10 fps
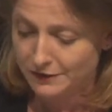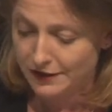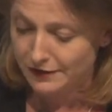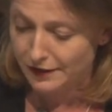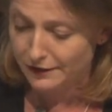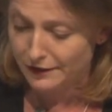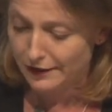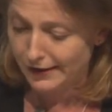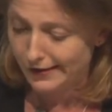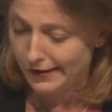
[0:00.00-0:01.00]
It's Ian and
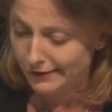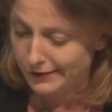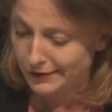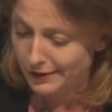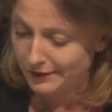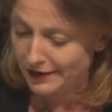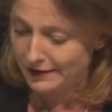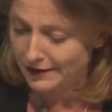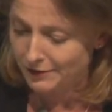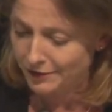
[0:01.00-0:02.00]
Ali there at the top at
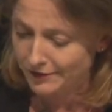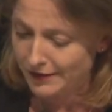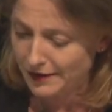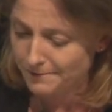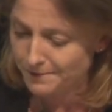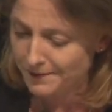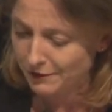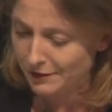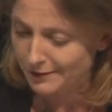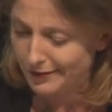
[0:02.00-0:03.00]
their birthday, the
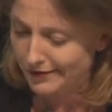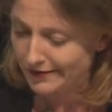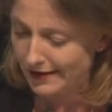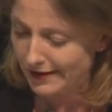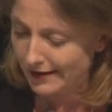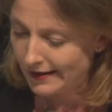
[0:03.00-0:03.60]
greeter birthday,